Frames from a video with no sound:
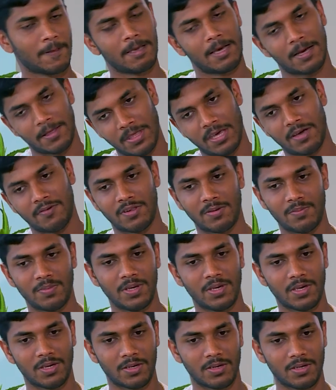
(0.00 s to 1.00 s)
there will
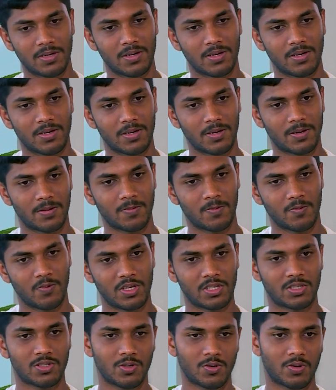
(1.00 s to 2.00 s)
be
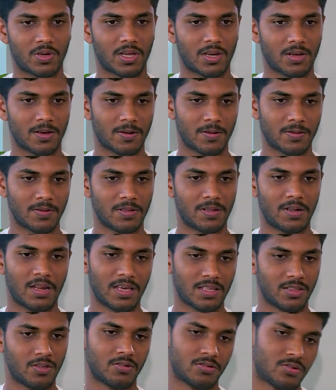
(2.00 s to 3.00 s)
ways you can,
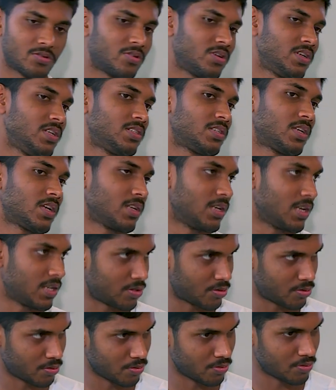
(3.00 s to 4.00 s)
the authorities can
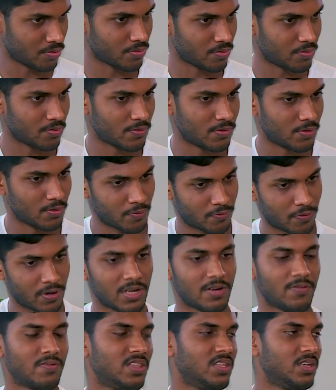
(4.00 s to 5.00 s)
get through to
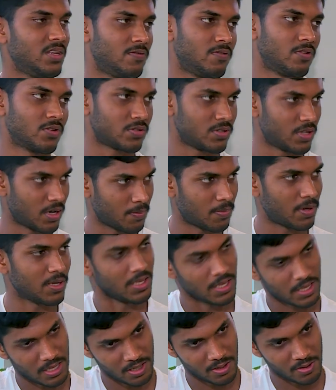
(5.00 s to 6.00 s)
find whether it was done by
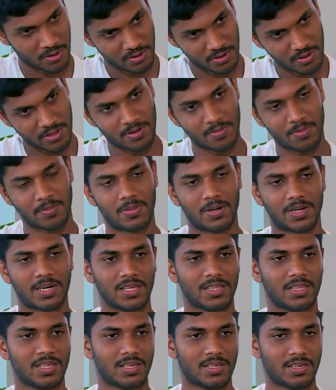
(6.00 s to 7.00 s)
AI or not. But
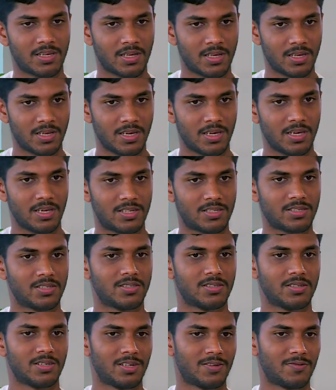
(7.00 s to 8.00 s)
I think
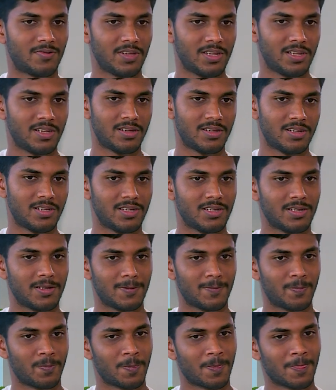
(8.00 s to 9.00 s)

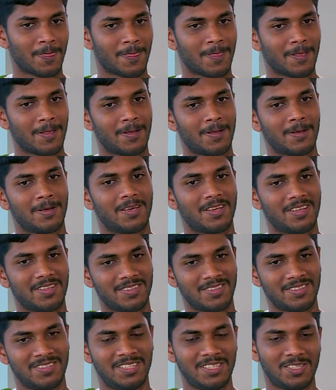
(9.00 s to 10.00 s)

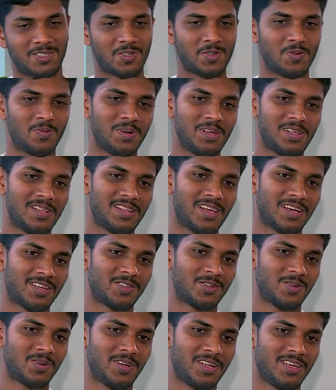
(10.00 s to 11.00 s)
these two will
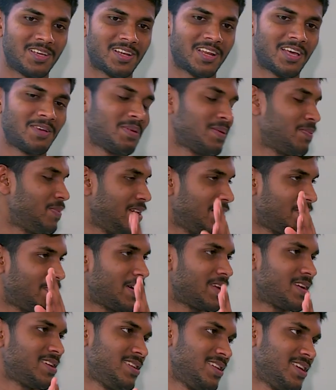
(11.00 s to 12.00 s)
actually climb up in a
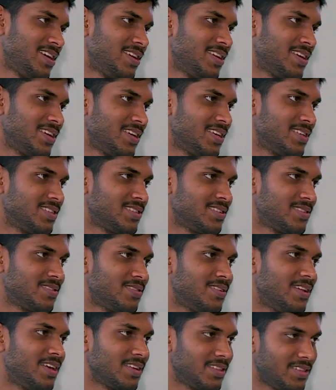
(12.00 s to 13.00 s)
parallel line, I guess,
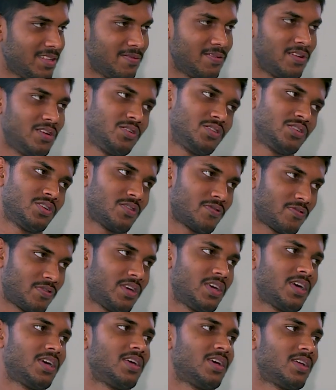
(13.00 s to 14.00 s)
the evolution of
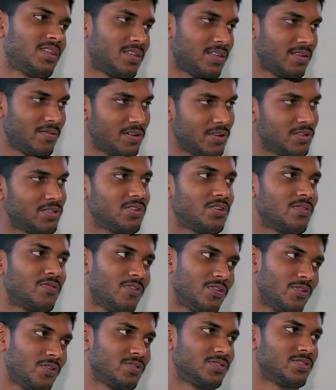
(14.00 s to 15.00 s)
AI and the evolution
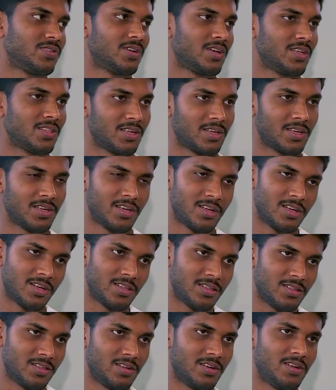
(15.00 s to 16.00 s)
of laws. I think
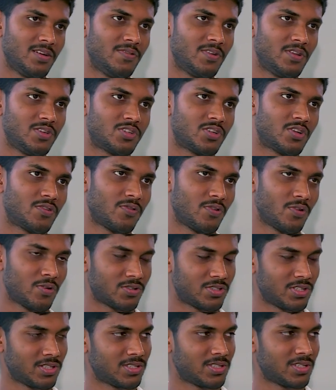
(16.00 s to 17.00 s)
the evolution of
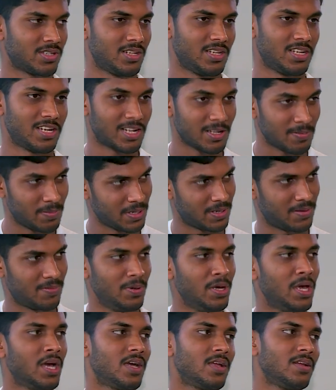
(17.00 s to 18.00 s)
laws is a little bit
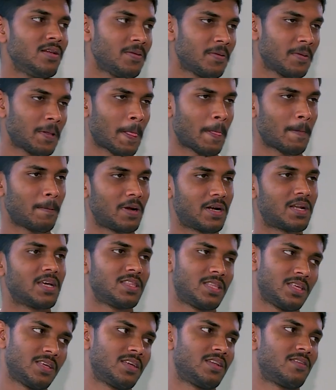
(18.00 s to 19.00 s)
behind, but
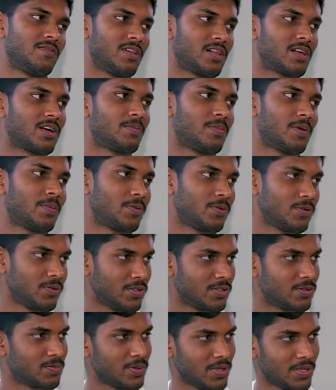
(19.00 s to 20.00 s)
I think it will come up to
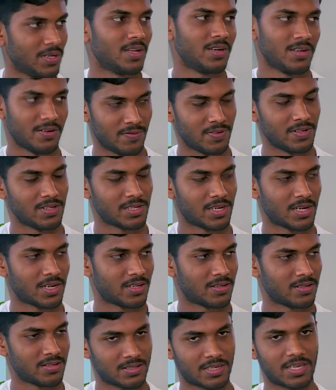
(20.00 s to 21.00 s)
the speed and it will
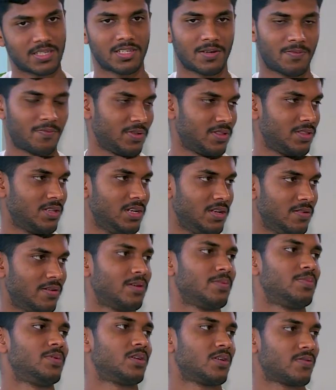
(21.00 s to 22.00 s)
catch up with the
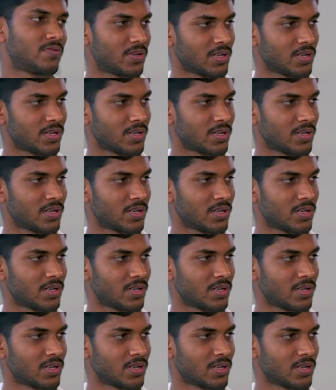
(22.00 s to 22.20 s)
development of